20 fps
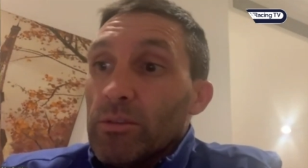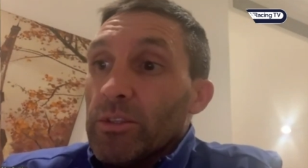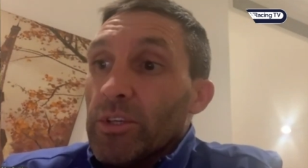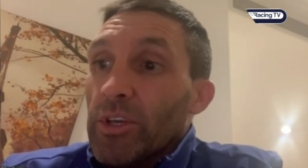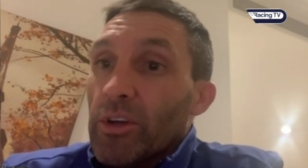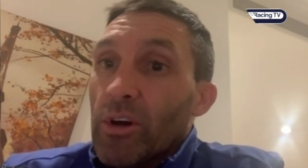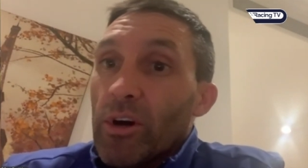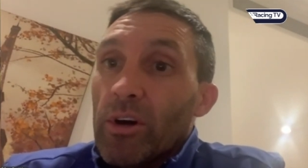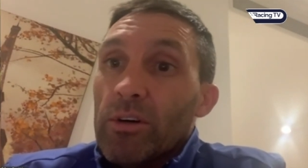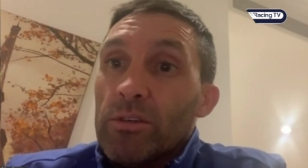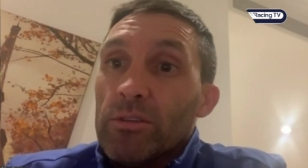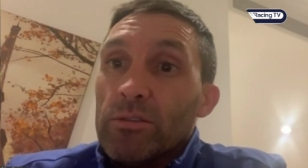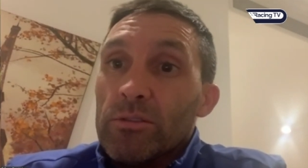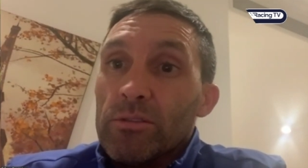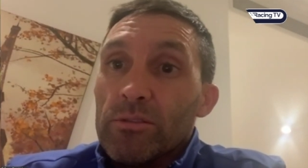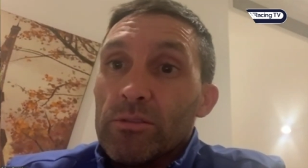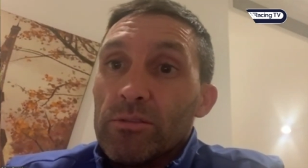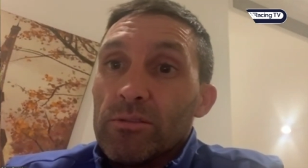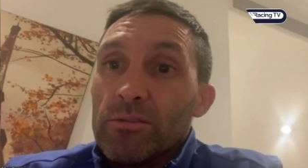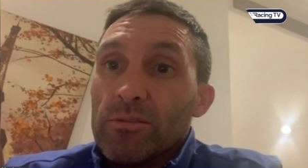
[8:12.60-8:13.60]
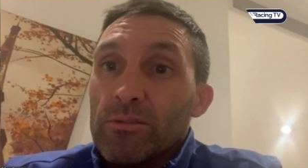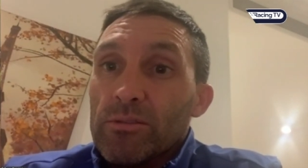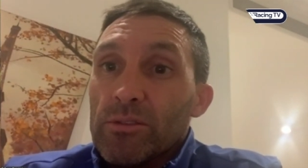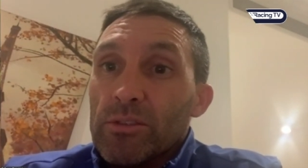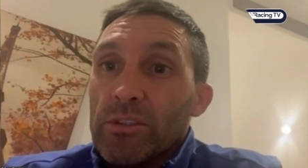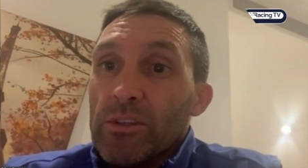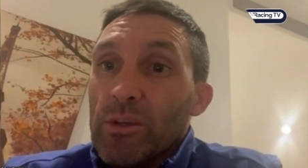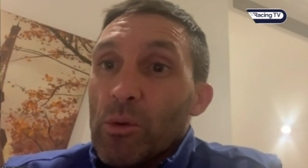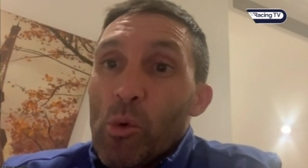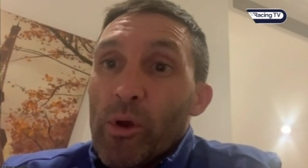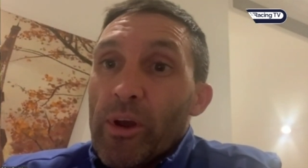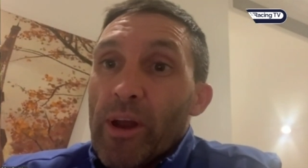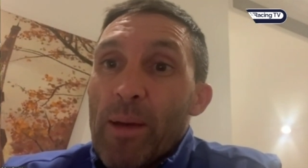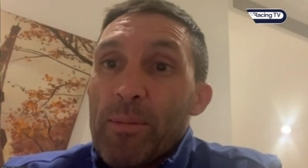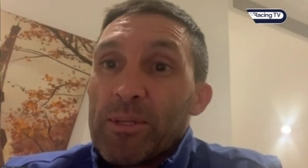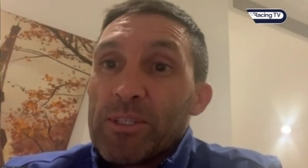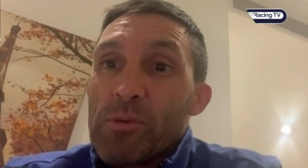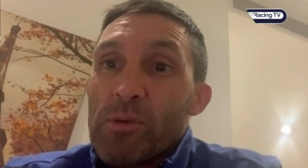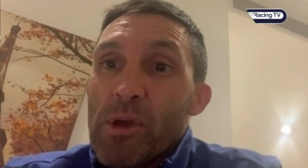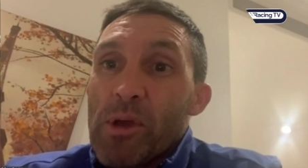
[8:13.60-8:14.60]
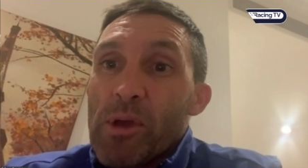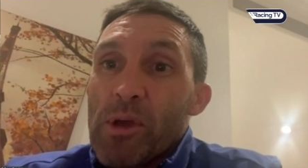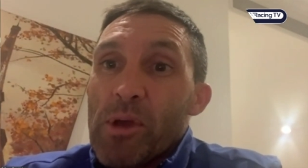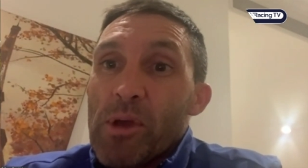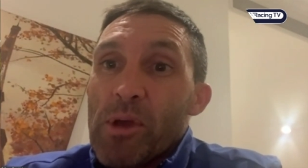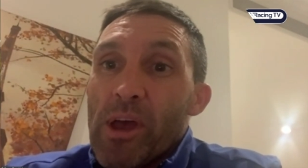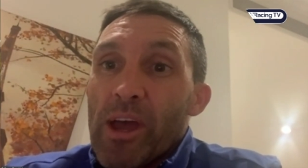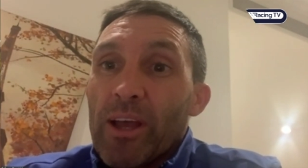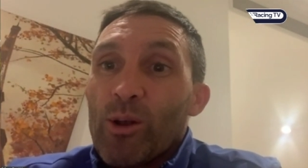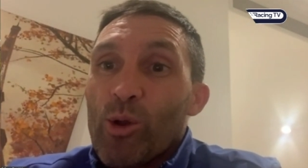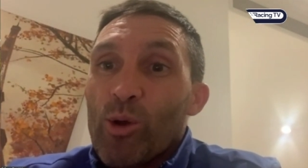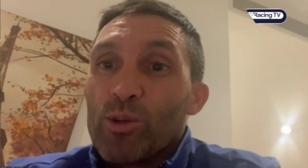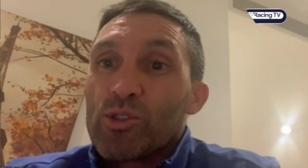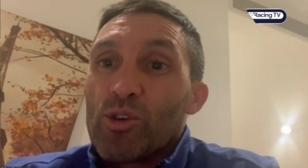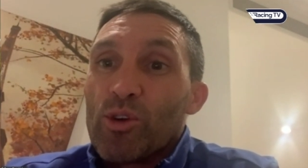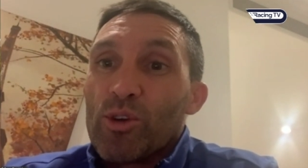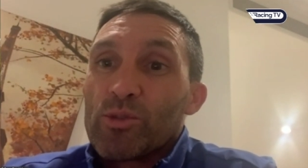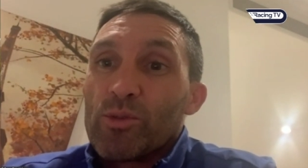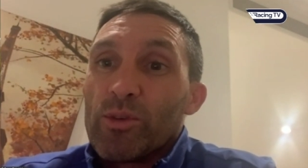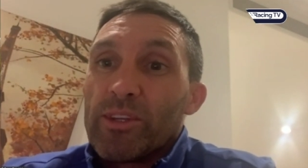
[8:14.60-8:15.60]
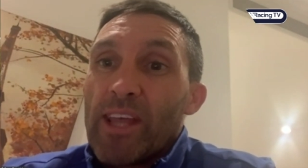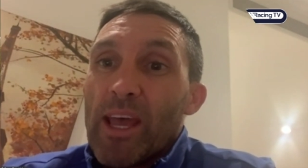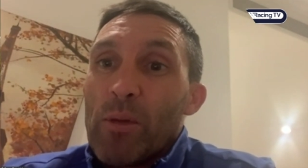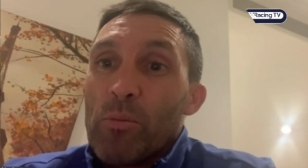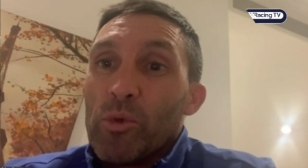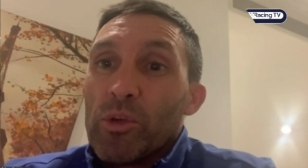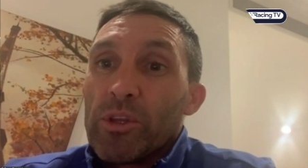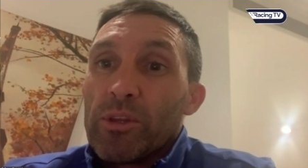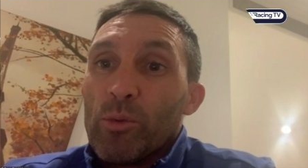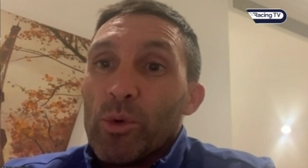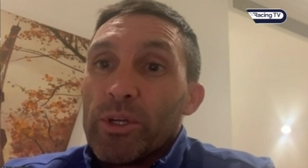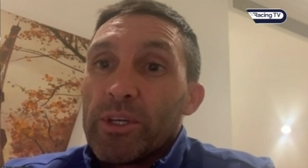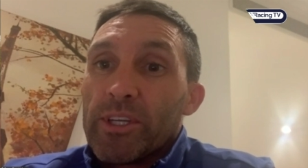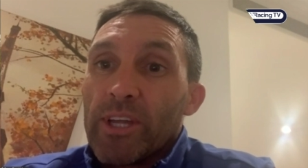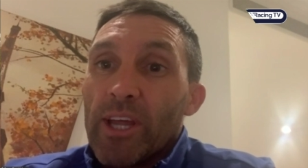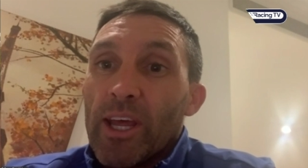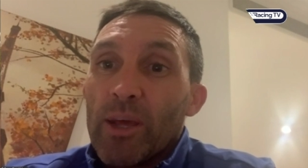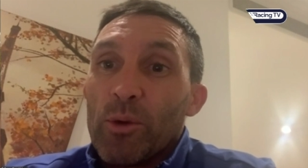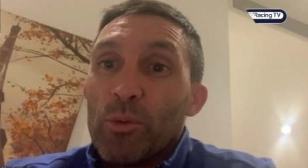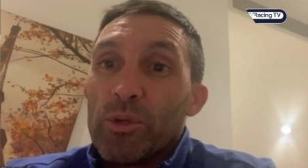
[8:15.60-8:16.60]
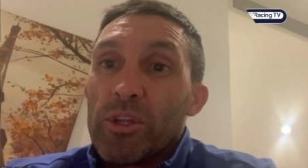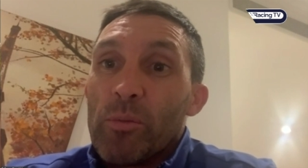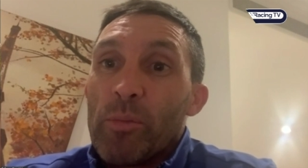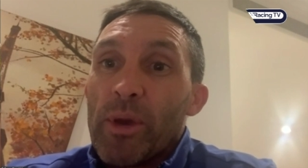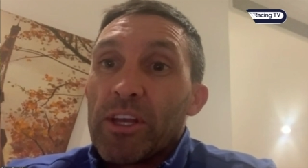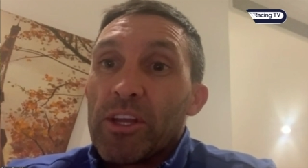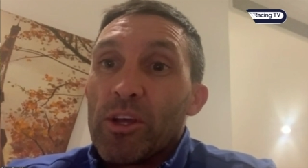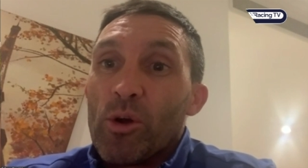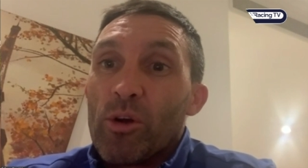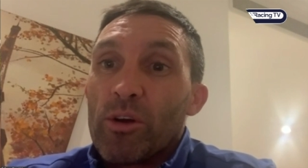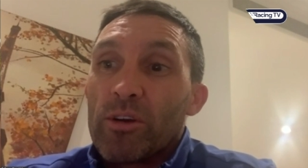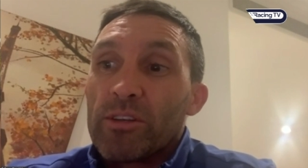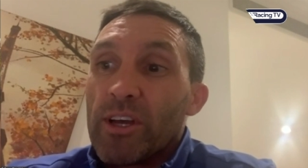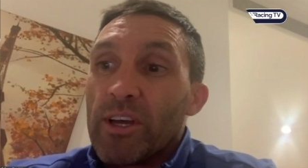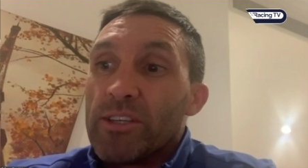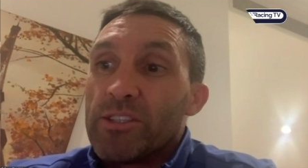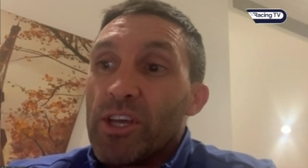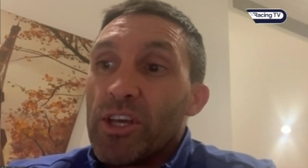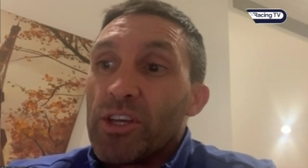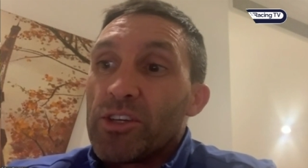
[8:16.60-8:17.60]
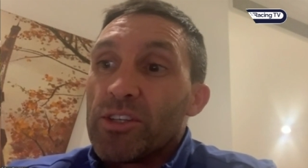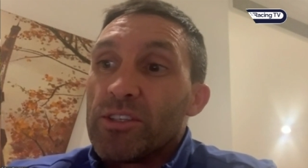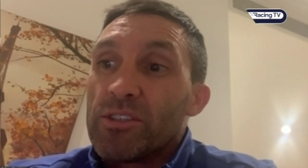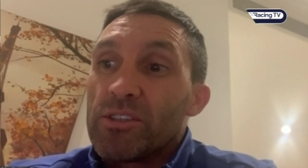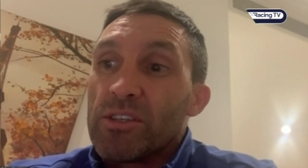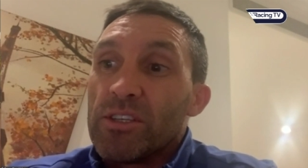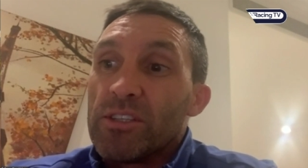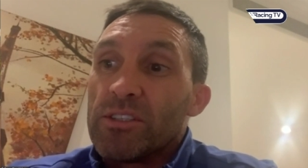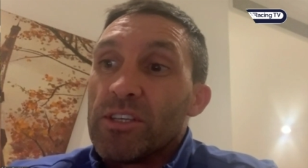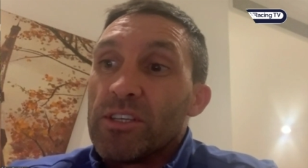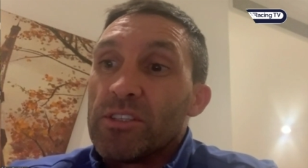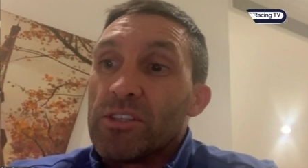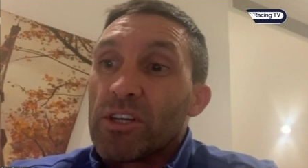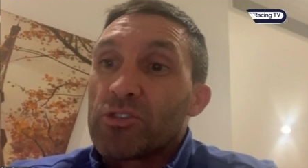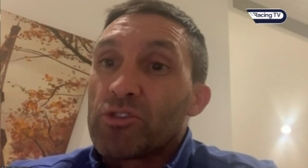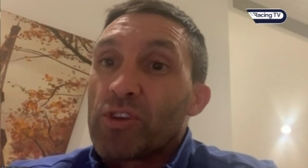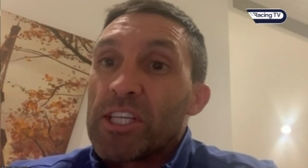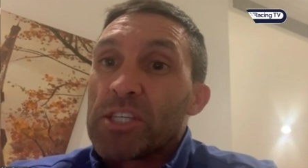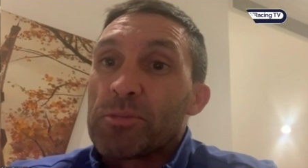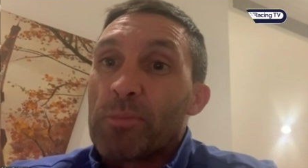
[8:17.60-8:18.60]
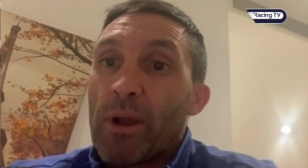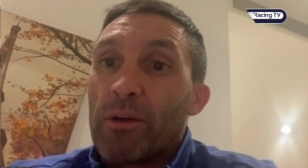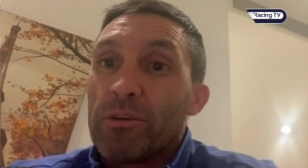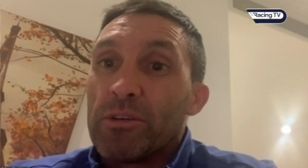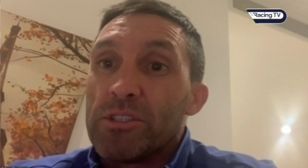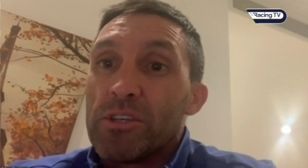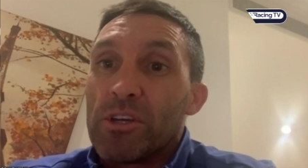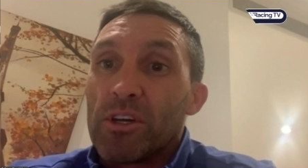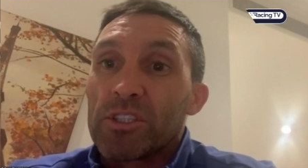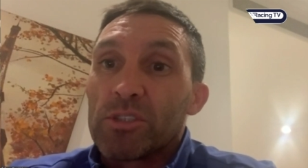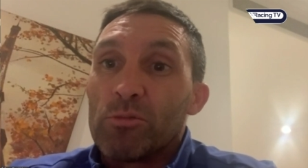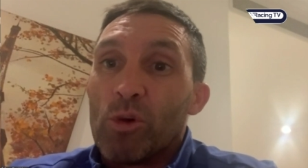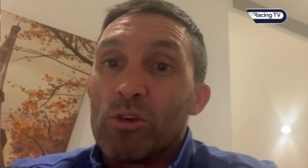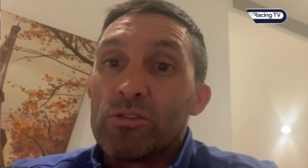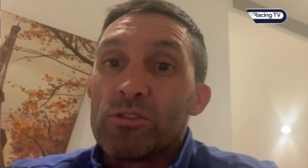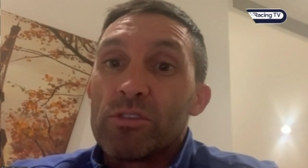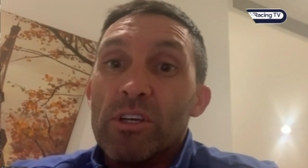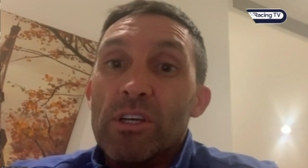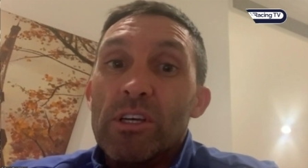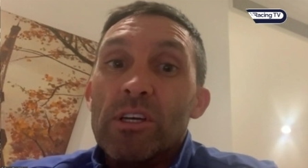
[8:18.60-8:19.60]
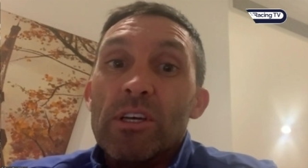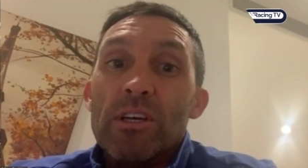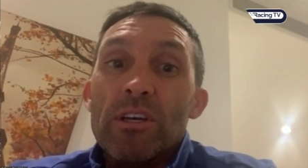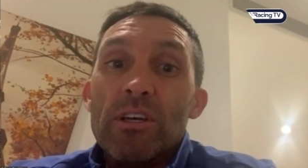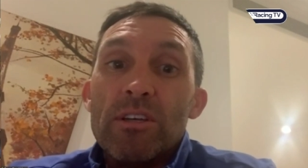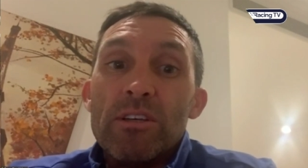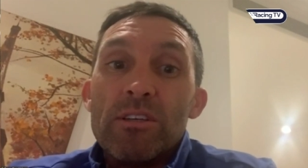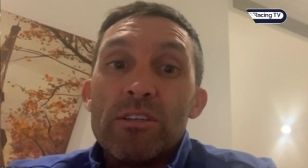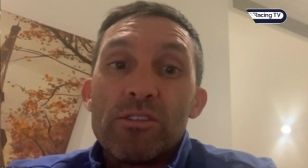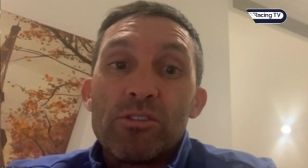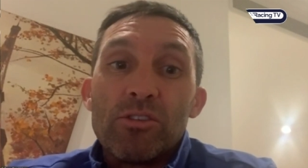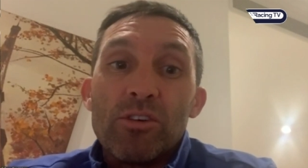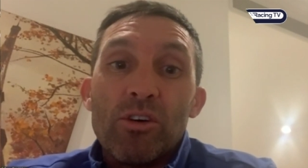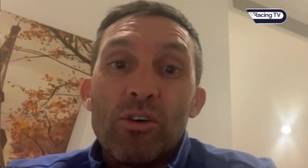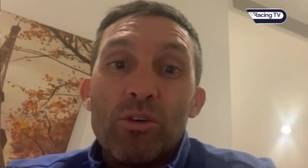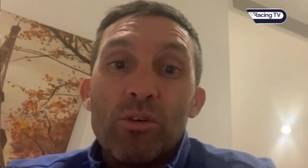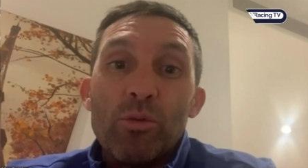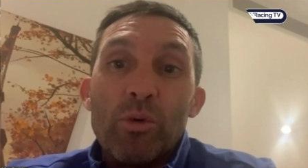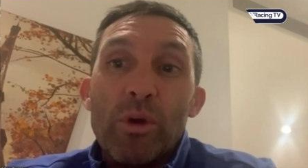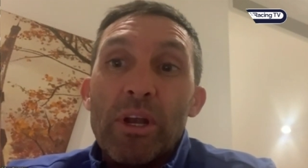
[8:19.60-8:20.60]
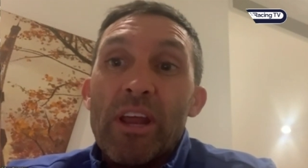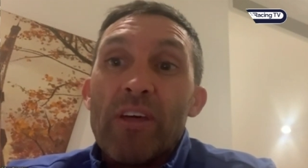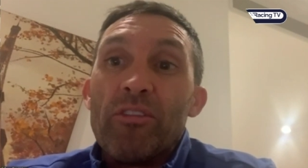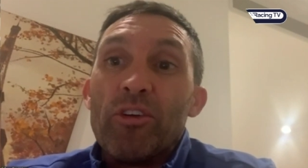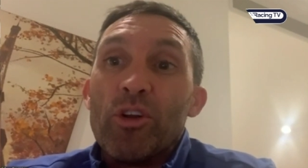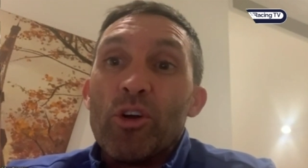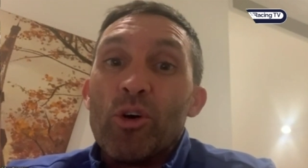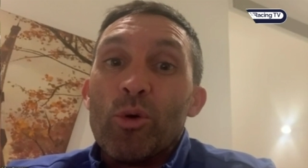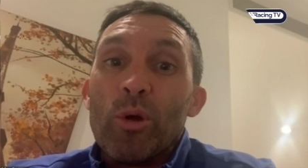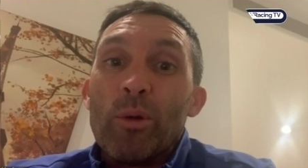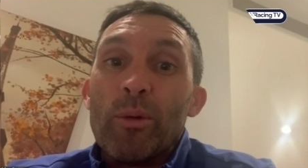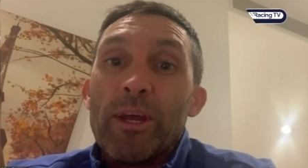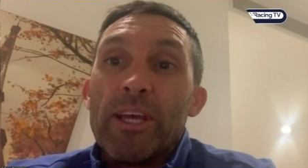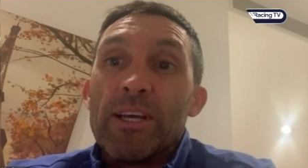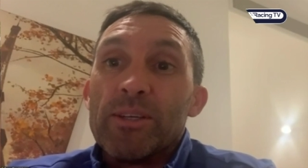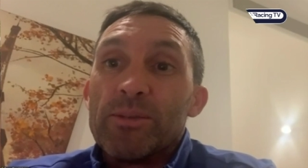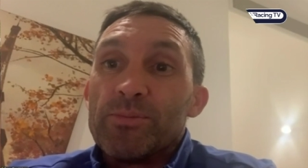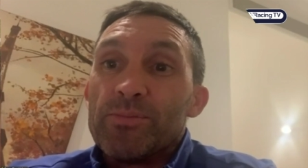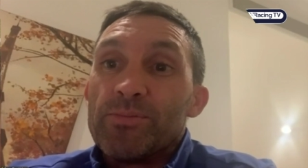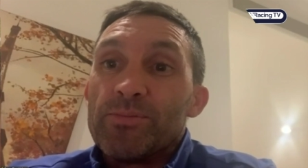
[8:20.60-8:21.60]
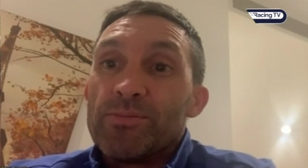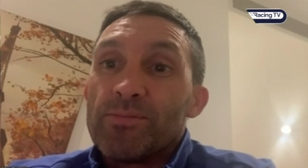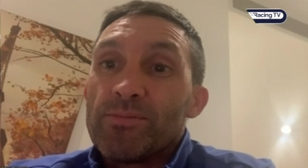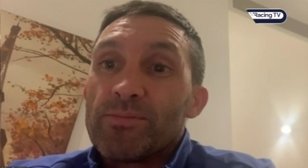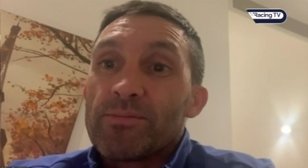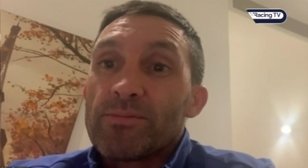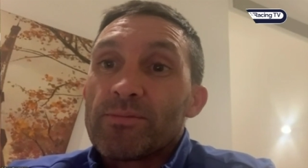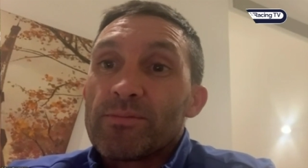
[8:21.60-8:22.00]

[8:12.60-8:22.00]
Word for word: you know, what happens behind closed doors with them, with with uh, with the betting organisations, is, is not transparent, is it? I suppose. So you so don't think it's been transparent enough? Yeah.